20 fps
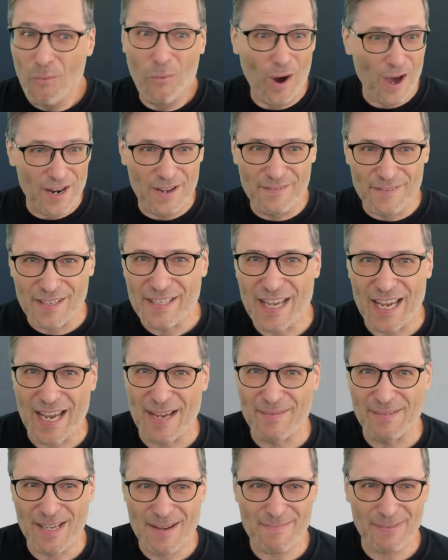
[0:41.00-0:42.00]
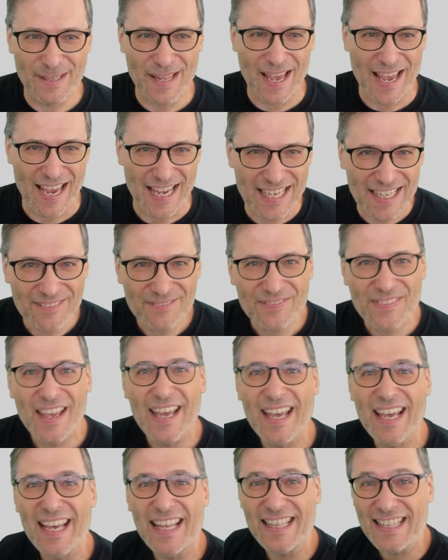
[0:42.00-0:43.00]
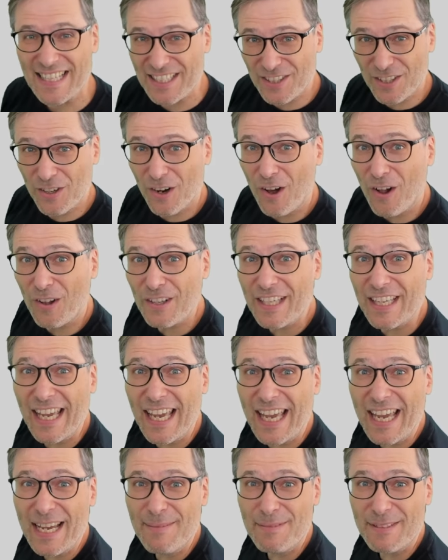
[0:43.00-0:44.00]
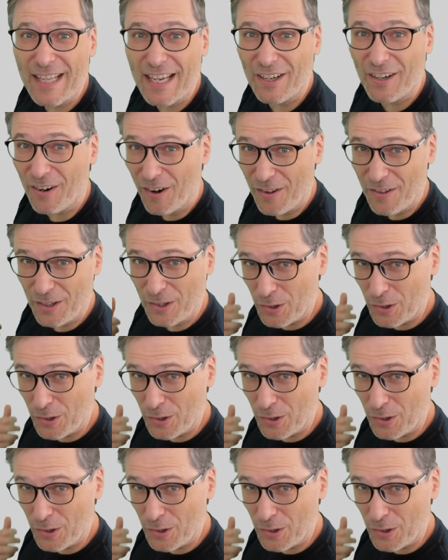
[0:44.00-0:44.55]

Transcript: one of the games I played. These are all games that are on the